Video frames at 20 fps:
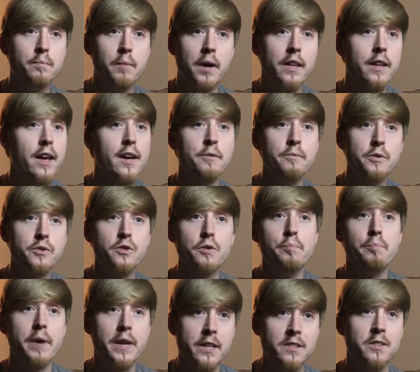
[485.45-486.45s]
My life is
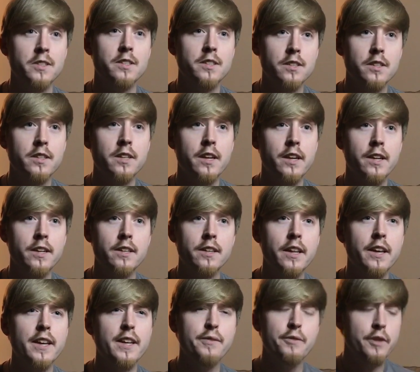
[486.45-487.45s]
amazing today.
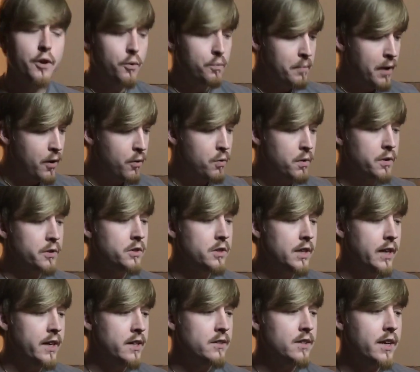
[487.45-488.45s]
Like even on my worst
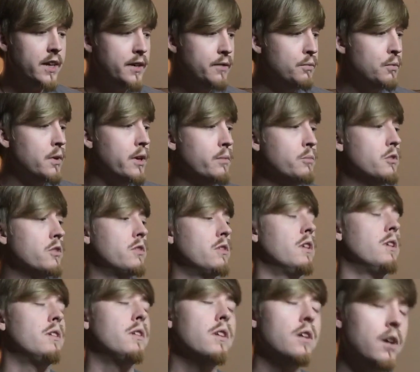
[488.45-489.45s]
days, like even when I'm just
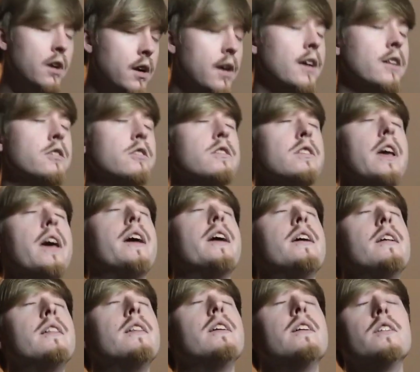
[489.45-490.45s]
like, I just
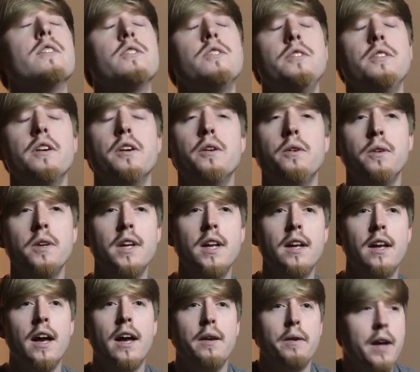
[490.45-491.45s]
hate this,
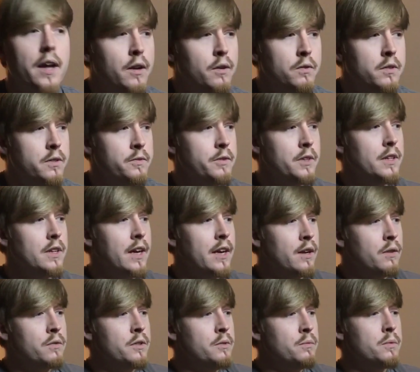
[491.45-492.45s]
I don't
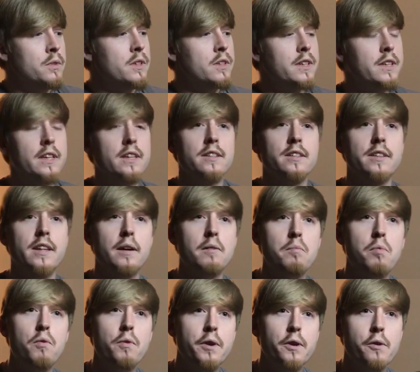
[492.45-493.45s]
even really get to that
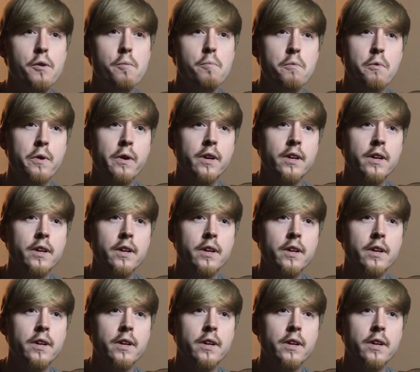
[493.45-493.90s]
point no more.